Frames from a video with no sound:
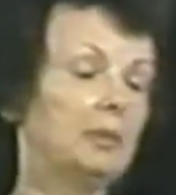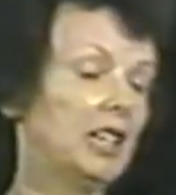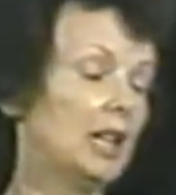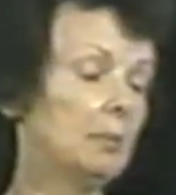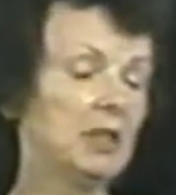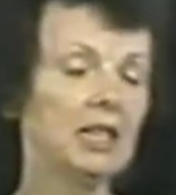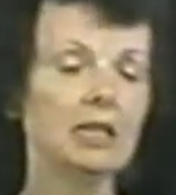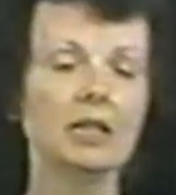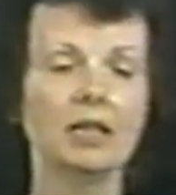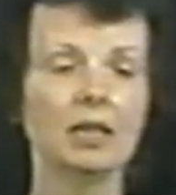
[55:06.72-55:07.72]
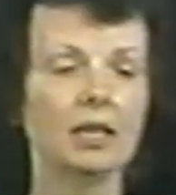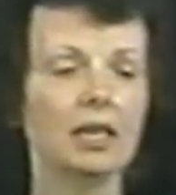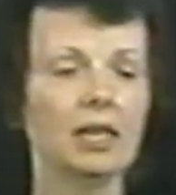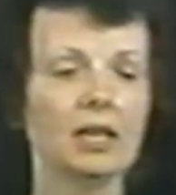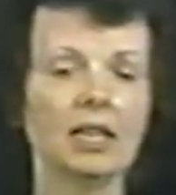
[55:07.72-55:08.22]
becoming
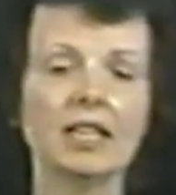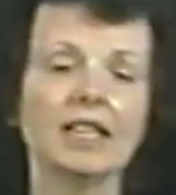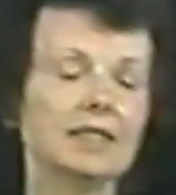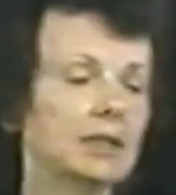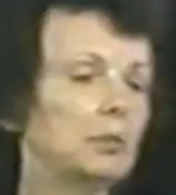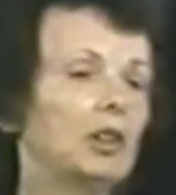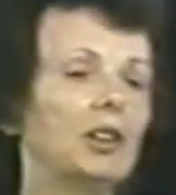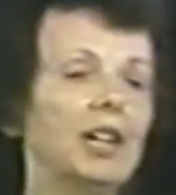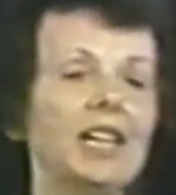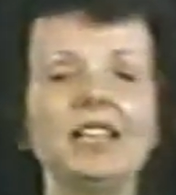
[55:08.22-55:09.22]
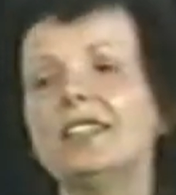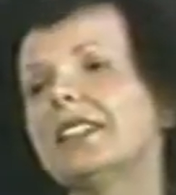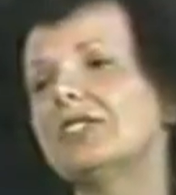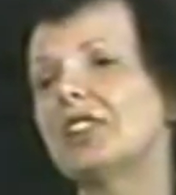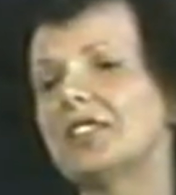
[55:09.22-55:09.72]
a customer or
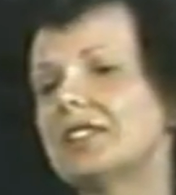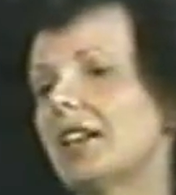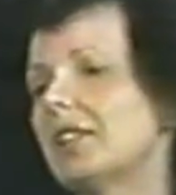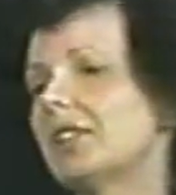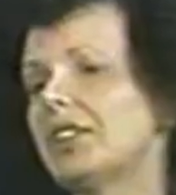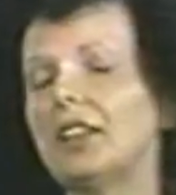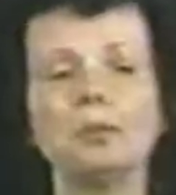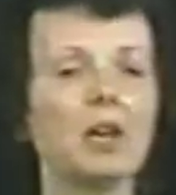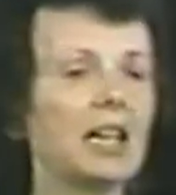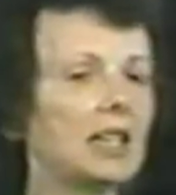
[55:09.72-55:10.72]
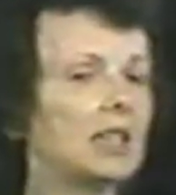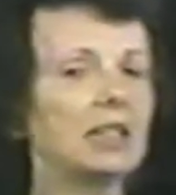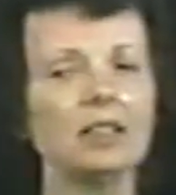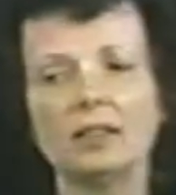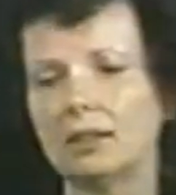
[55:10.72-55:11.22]
anything, just a
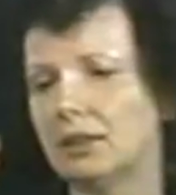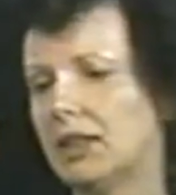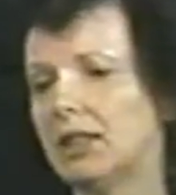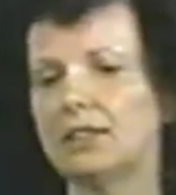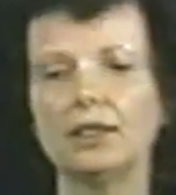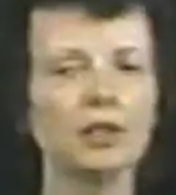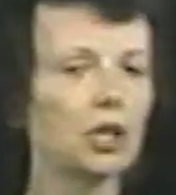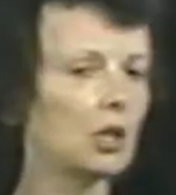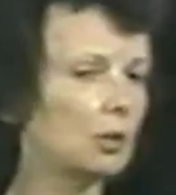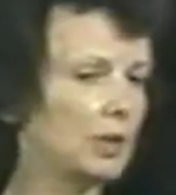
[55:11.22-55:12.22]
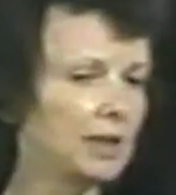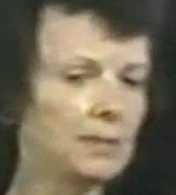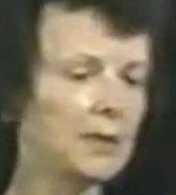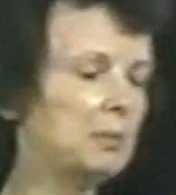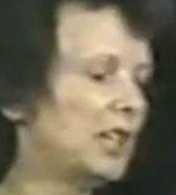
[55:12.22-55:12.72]
theoretical, need-to-know,
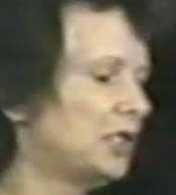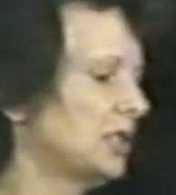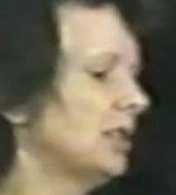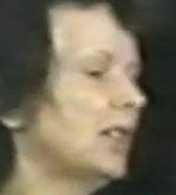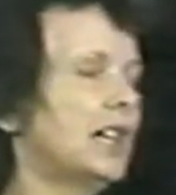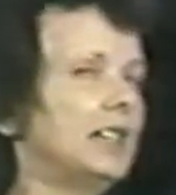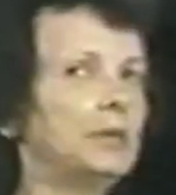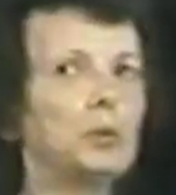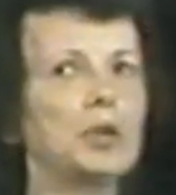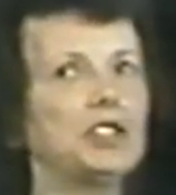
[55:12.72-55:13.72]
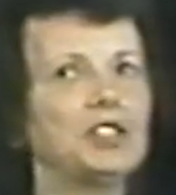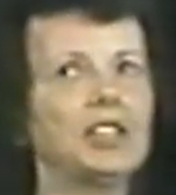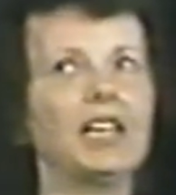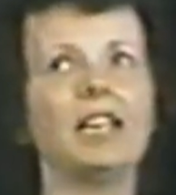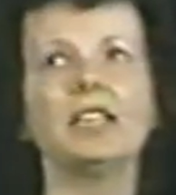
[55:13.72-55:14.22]
informational kind of
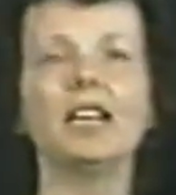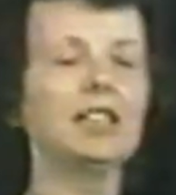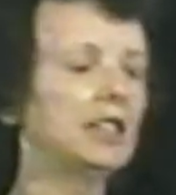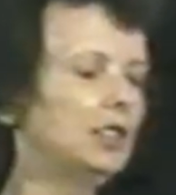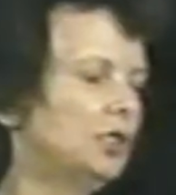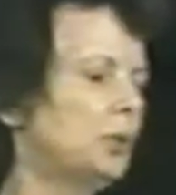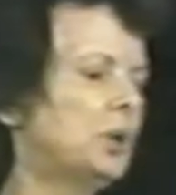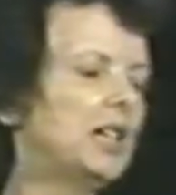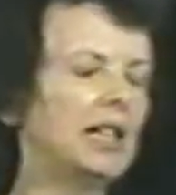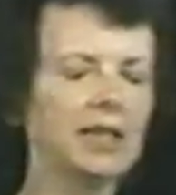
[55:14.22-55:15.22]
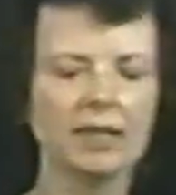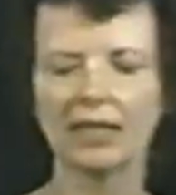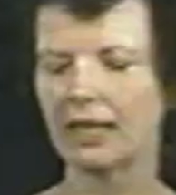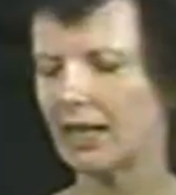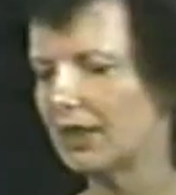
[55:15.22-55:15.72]
question that had nothing to do with
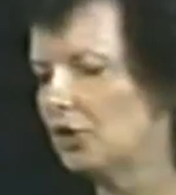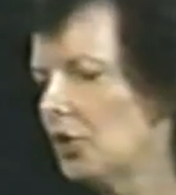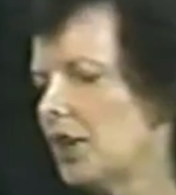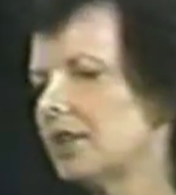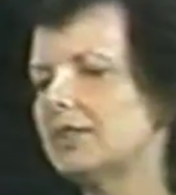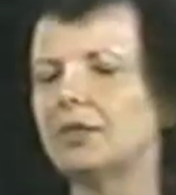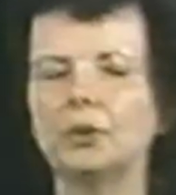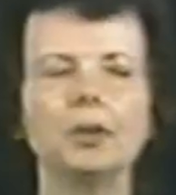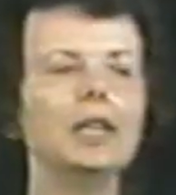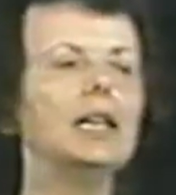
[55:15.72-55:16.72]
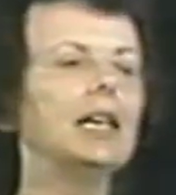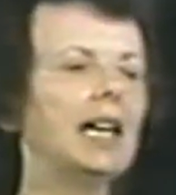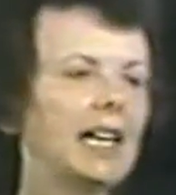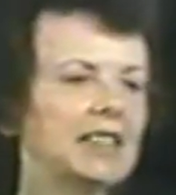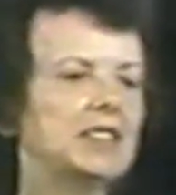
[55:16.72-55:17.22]
anything. And in order to
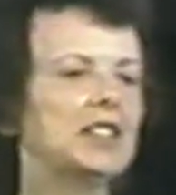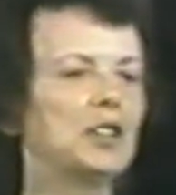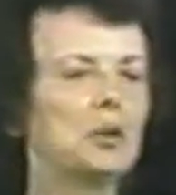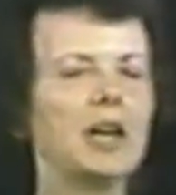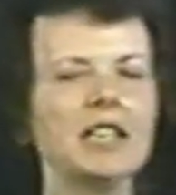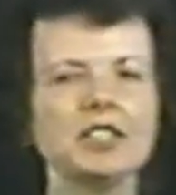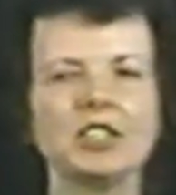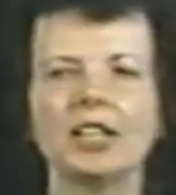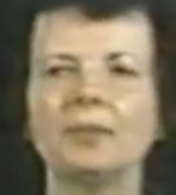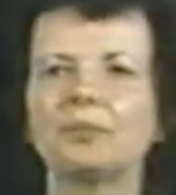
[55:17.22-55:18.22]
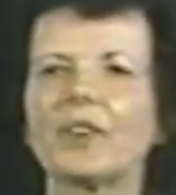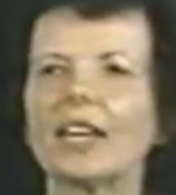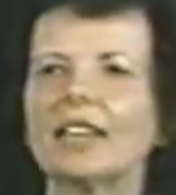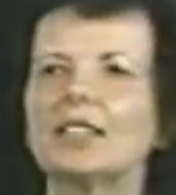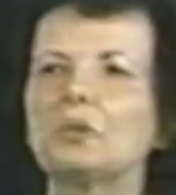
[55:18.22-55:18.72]
answer the question,
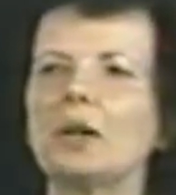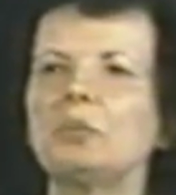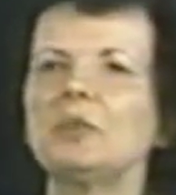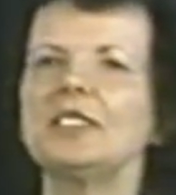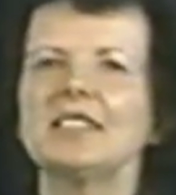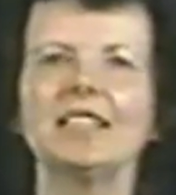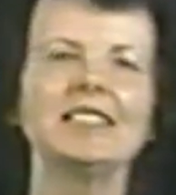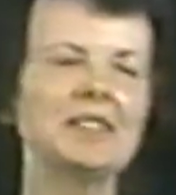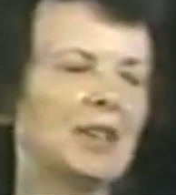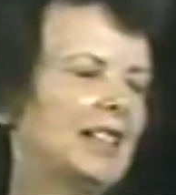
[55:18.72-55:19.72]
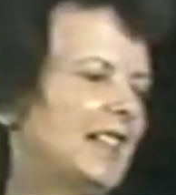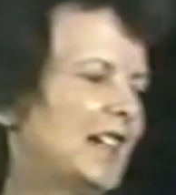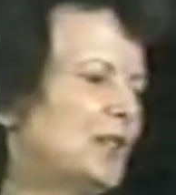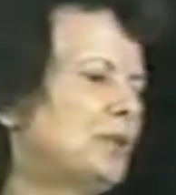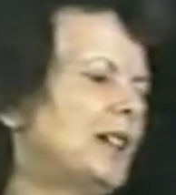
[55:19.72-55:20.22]
the representative at
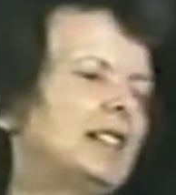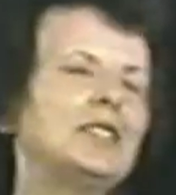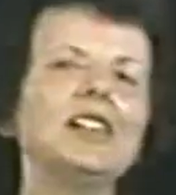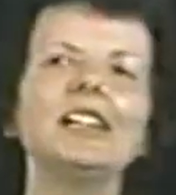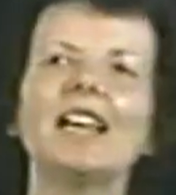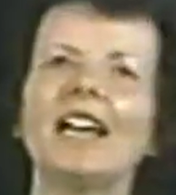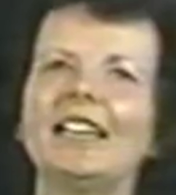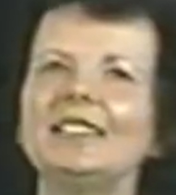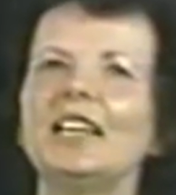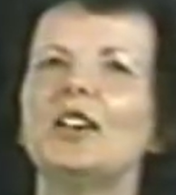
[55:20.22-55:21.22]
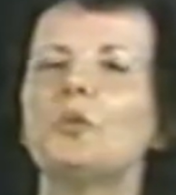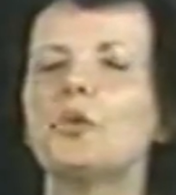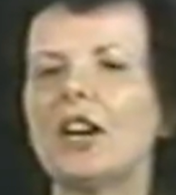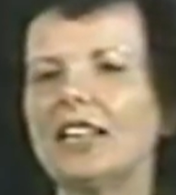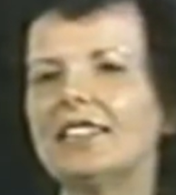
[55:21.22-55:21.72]
the other end of the line
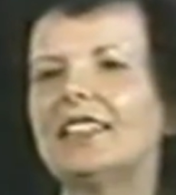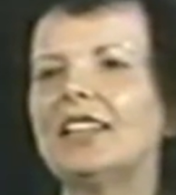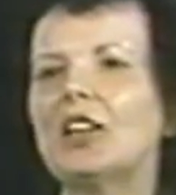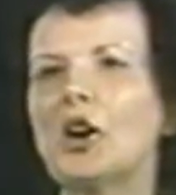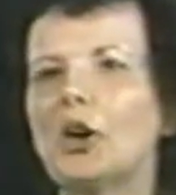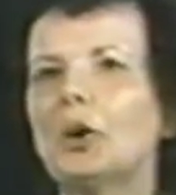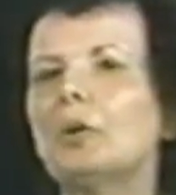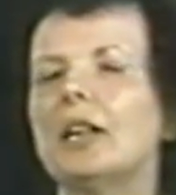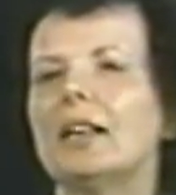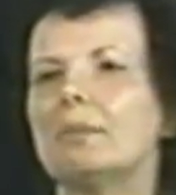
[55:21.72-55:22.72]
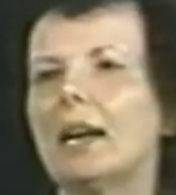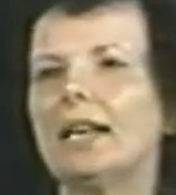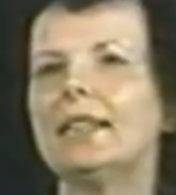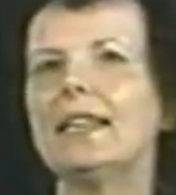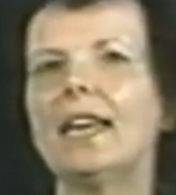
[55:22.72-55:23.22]
wanted to know
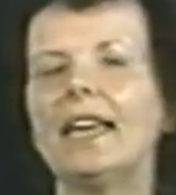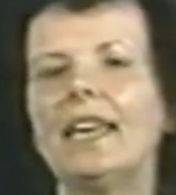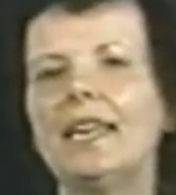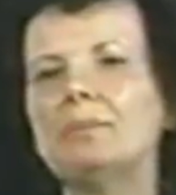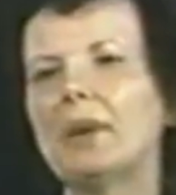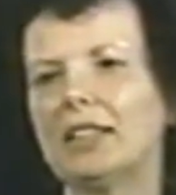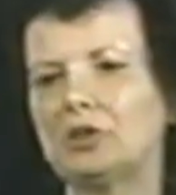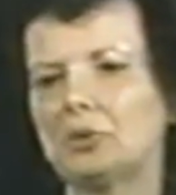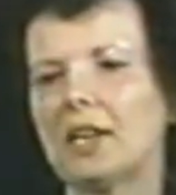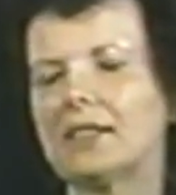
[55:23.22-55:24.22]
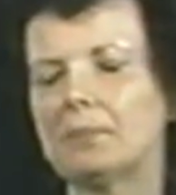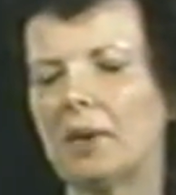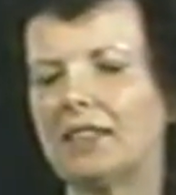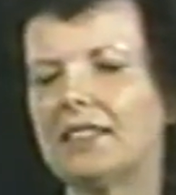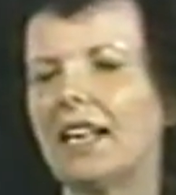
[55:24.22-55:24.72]
my name, my address,
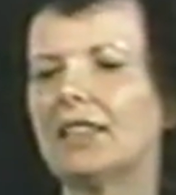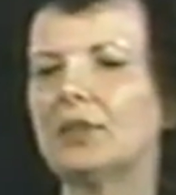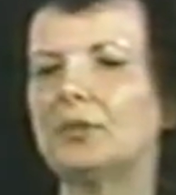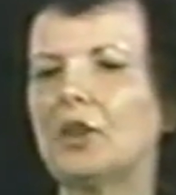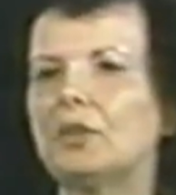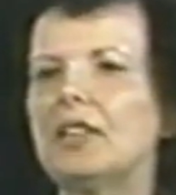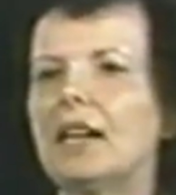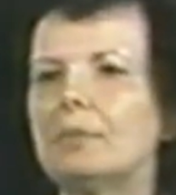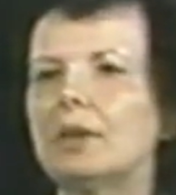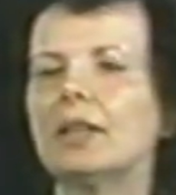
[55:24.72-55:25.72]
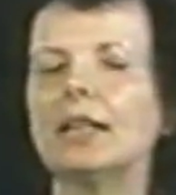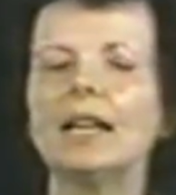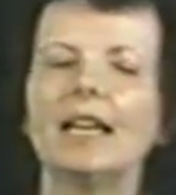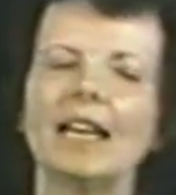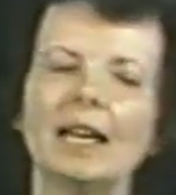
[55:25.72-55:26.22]
my telephone number.